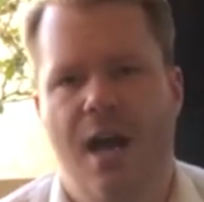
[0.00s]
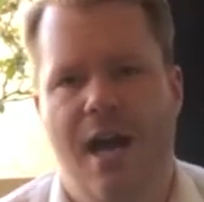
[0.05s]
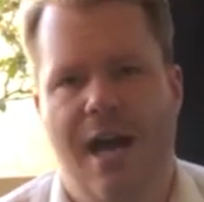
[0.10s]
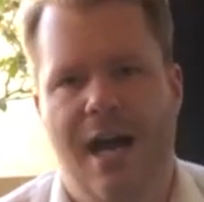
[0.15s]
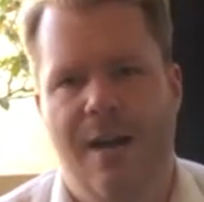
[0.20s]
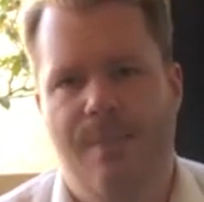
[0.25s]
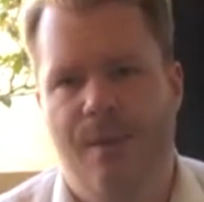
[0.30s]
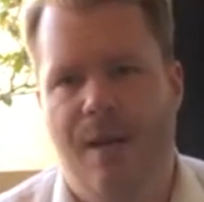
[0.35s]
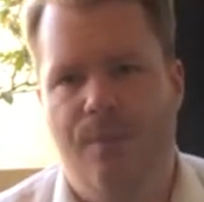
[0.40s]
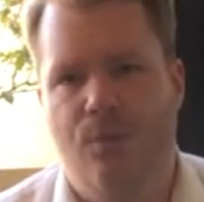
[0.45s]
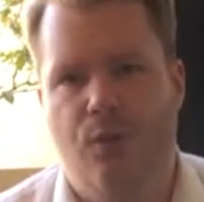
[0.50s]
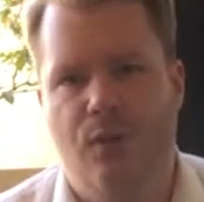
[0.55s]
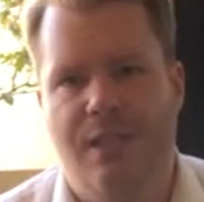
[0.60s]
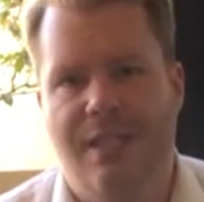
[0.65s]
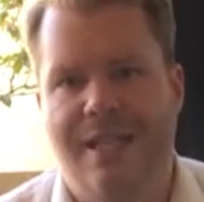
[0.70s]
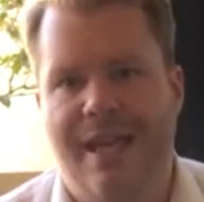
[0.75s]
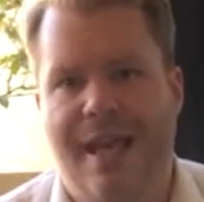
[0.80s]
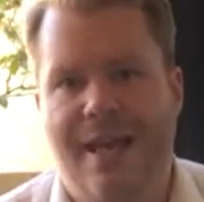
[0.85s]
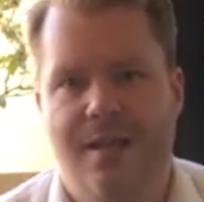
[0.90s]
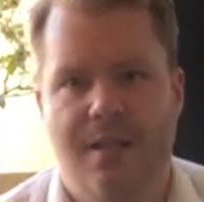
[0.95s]
I'm
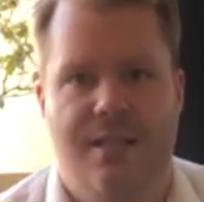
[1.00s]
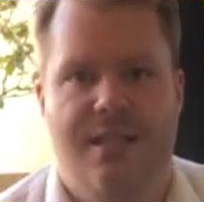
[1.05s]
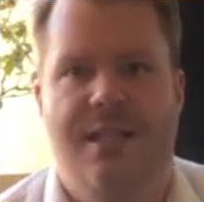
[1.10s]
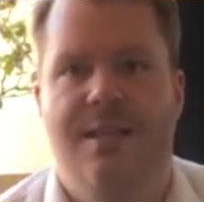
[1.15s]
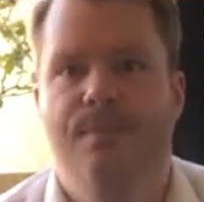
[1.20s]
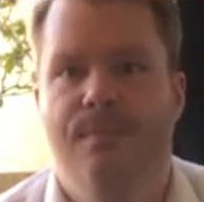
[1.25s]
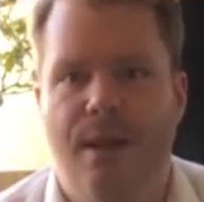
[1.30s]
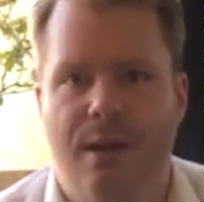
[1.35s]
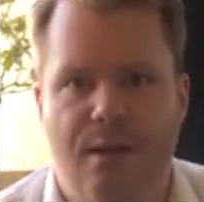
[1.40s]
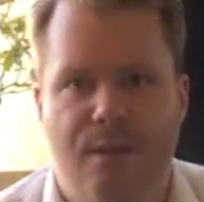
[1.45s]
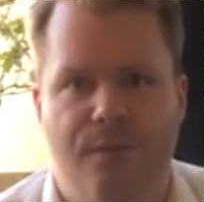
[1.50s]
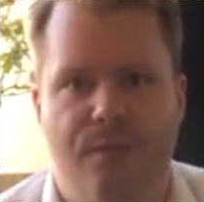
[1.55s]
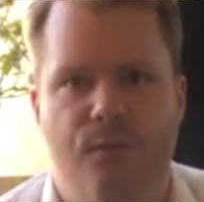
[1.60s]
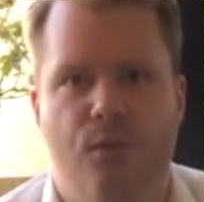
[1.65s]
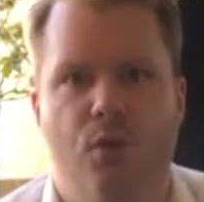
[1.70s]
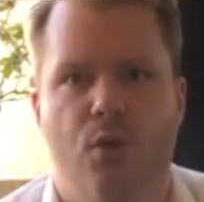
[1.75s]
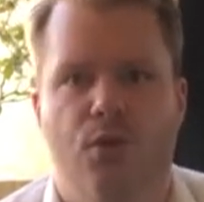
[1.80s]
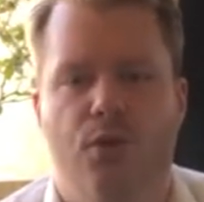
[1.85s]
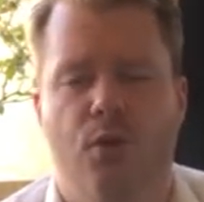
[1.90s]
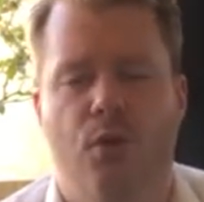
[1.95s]
looking at Kim Barrett from
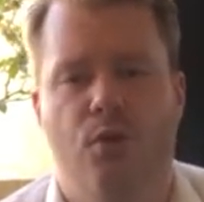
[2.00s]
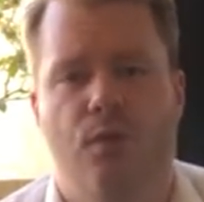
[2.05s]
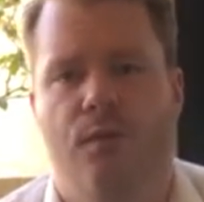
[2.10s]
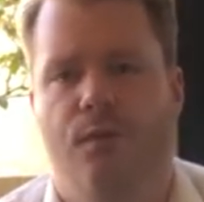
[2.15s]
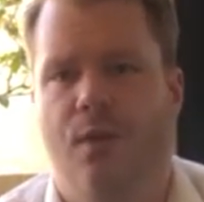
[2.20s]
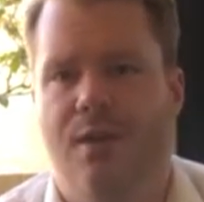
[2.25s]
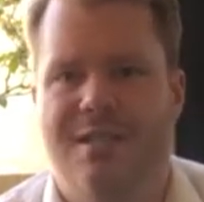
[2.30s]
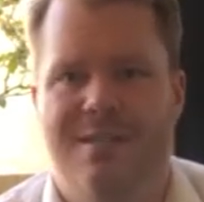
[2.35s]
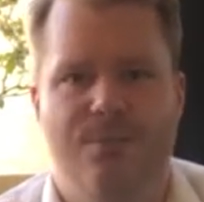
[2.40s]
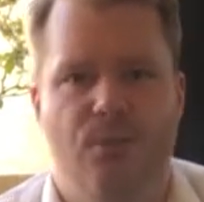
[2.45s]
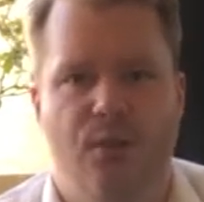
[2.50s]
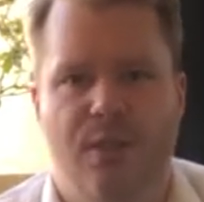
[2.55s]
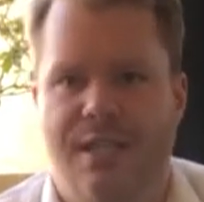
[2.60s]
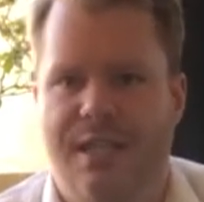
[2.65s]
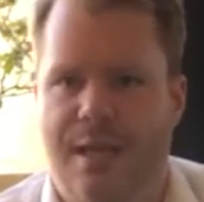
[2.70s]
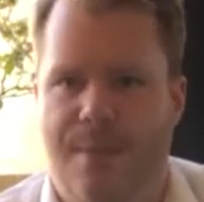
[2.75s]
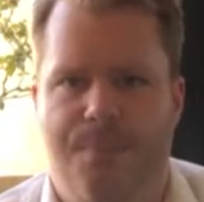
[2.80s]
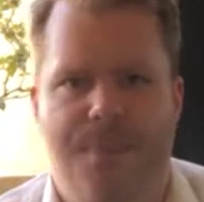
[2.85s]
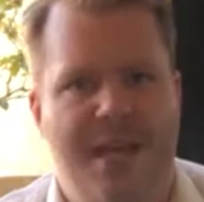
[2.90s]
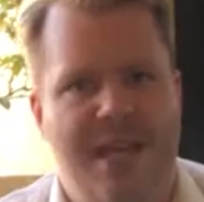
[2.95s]
Your Social Voice. I'm
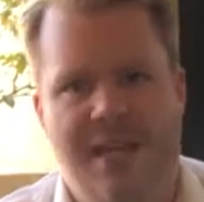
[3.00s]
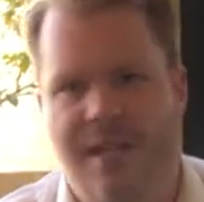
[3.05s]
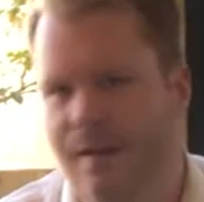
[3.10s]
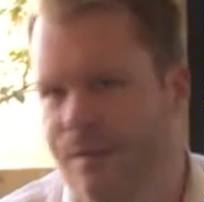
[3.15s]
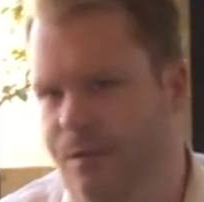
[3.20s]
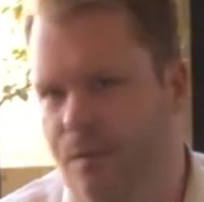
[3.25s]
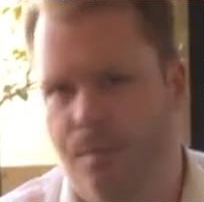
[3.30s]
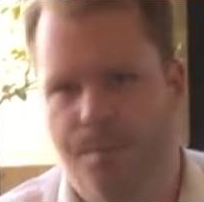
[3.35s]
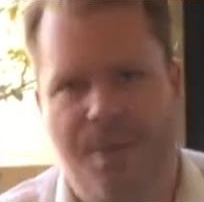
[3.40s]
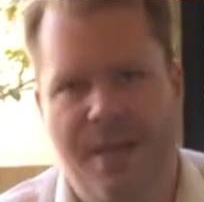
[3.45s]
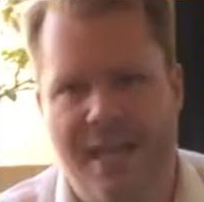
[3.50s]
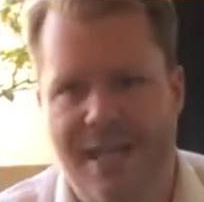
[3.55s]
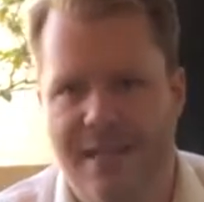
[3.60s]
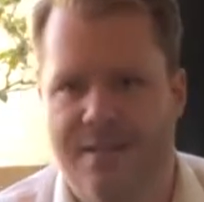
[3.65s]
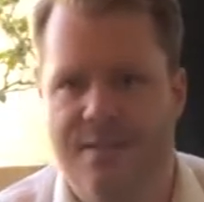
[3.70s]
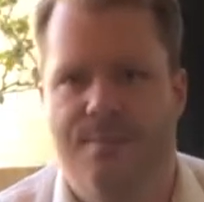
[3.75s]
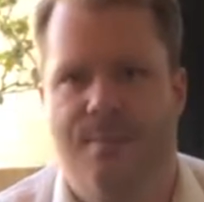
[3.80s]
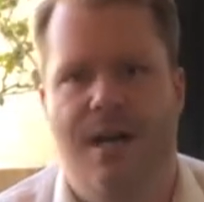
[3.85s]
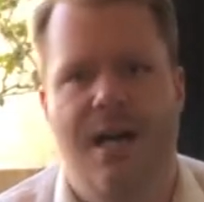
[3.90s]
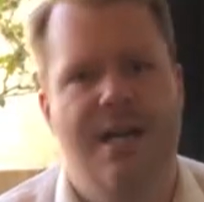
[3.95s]
looking at Peter from
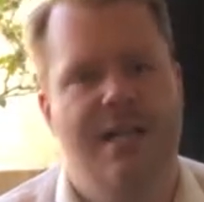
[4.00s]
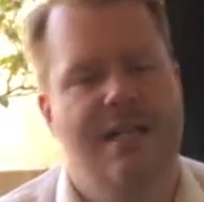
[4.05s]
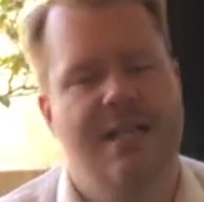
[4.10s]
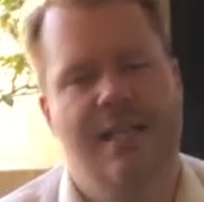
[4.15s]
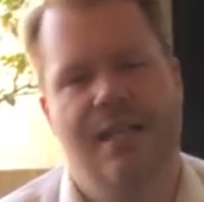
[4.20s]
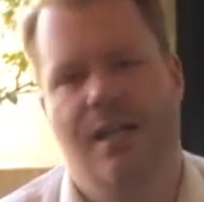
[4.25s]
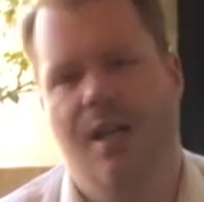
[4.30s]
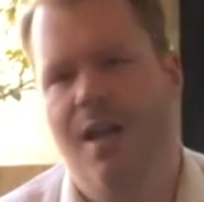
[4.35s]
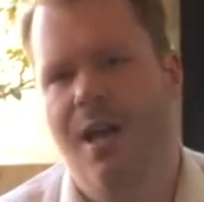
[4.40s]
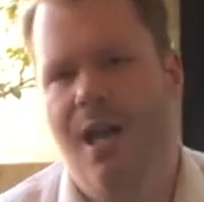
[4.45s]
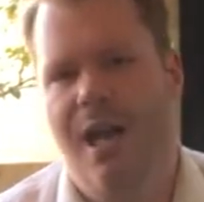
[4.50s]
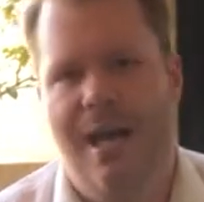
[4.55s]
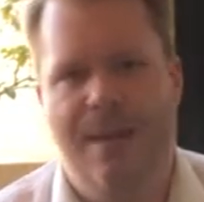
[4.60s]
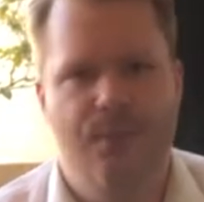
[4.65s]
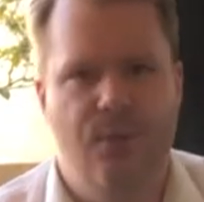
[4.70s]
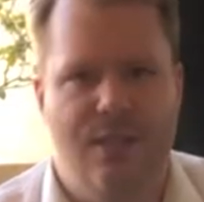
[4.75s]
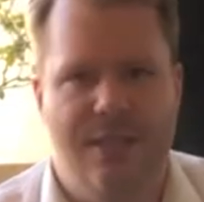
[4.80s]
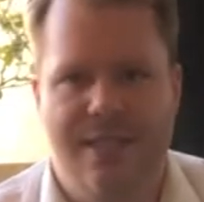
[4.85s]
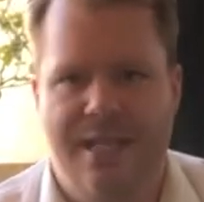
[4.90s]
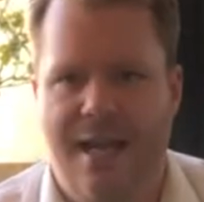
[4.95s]
Peter's Marketing. I'm
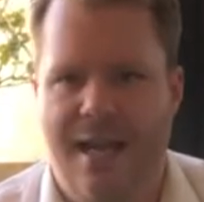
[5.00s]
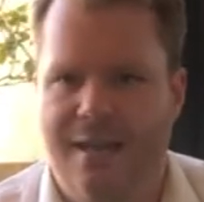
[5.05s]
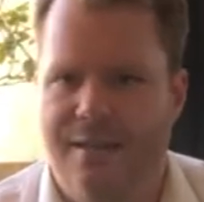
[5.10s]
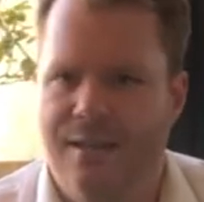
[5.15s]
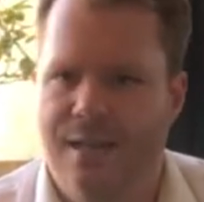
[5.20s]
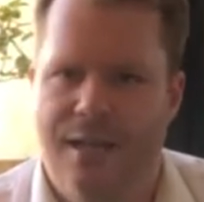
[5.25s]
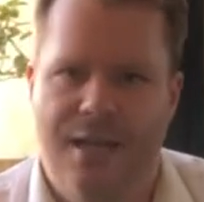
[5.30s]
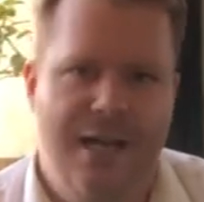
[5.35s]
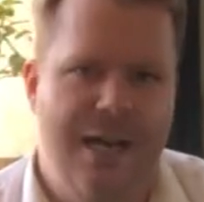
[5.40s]
looking at